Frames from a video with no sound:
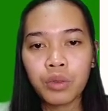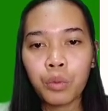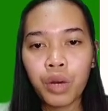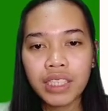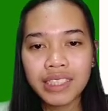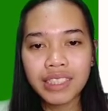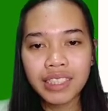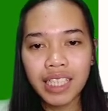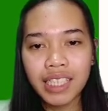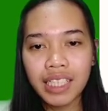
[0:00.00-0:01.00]
One
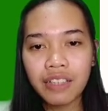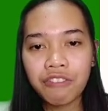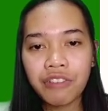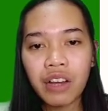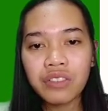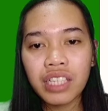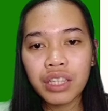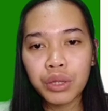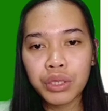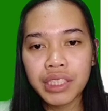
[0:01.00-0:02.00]
study found
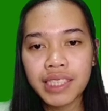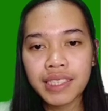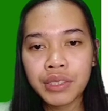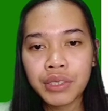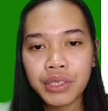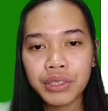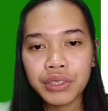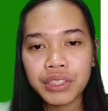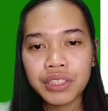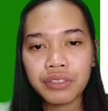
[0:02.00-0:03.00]
that learners who
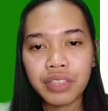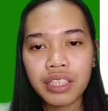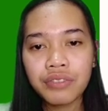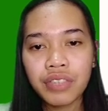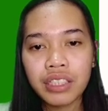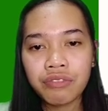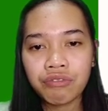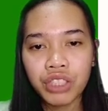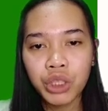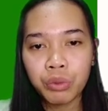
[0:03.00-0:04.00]
used relevant
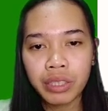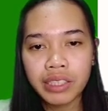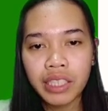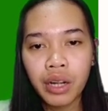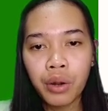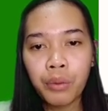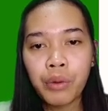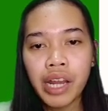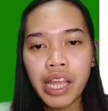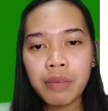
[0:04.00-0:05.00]
visuals
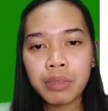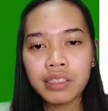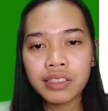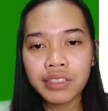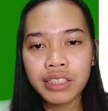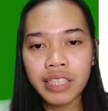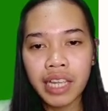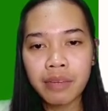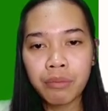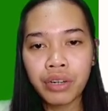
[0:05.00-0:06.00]
were able to
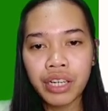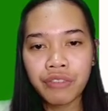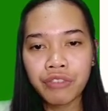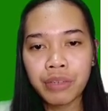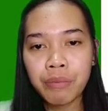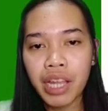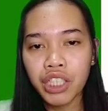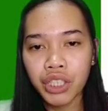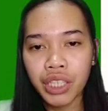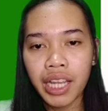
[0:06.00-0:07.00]
retain more
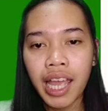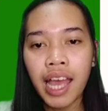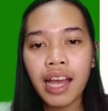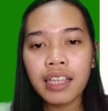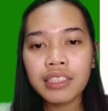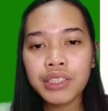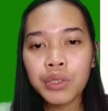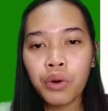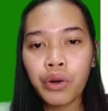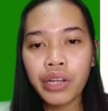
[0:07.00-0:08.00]
information and
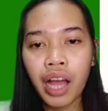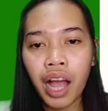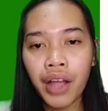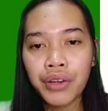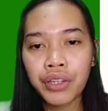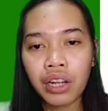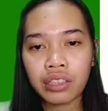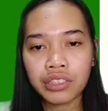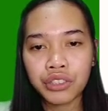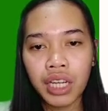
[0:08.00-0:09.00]
scored higher
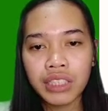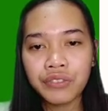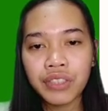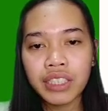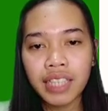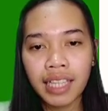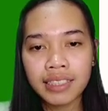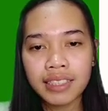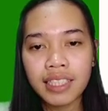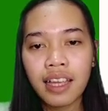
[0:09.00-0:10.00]
on transfer
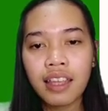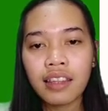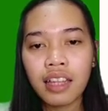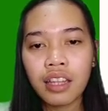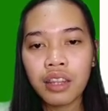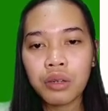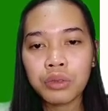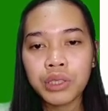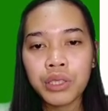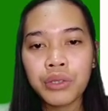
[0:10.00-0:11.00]
tests than
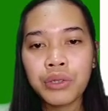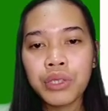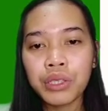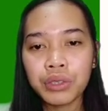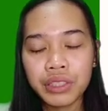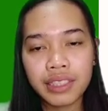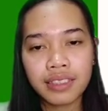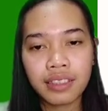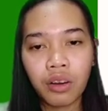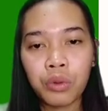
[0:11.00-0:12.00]
those who used
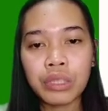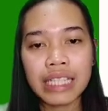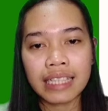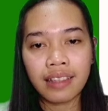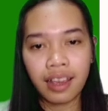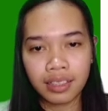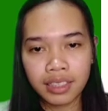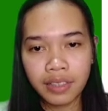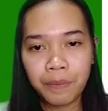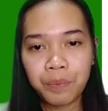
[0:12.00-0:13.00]
only
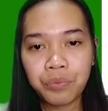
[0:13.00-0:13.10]
text.